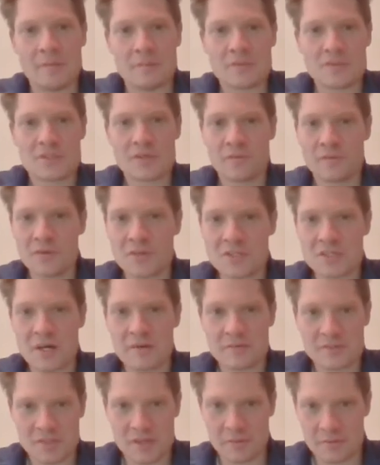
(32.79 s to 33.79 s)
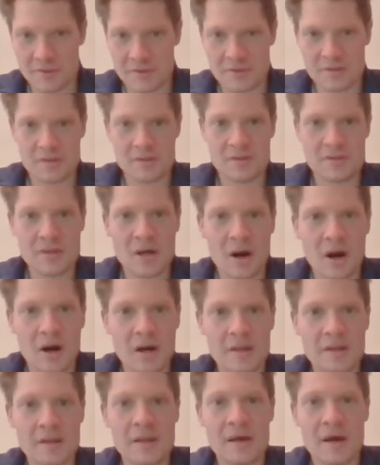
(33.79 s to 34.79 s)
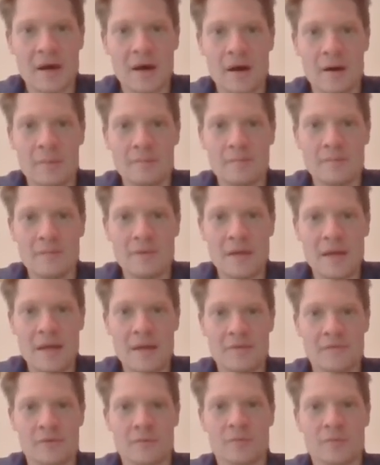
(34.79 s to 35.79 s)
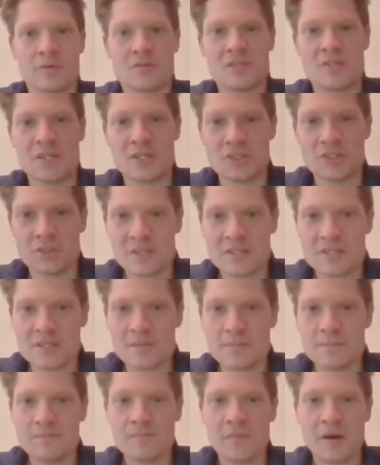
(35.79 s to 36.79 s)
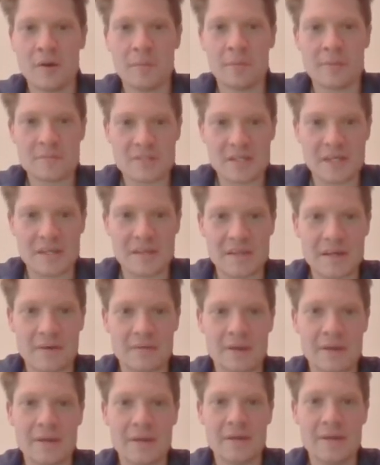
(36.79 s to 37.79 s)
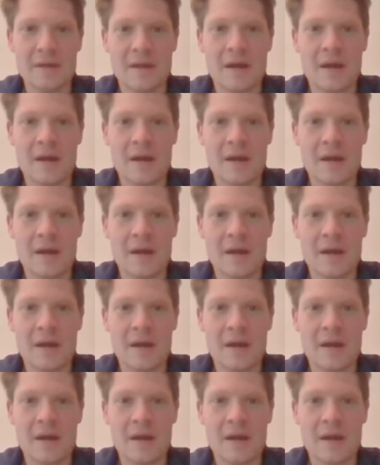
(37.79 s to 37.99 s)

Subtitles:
So first off, start with non-anthropocentrism. I hope I'm saying that right.